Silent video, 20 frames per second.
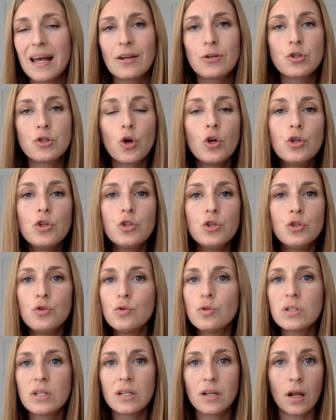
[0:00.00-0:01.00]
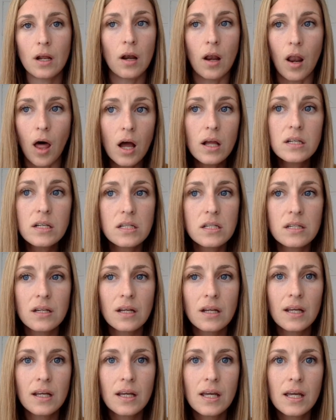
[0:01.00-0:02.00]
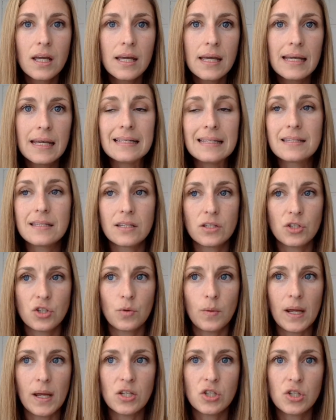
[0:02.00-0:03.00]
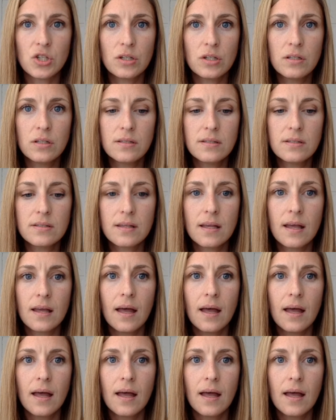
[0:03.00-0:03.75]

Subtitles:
I don't use it a lot in situations,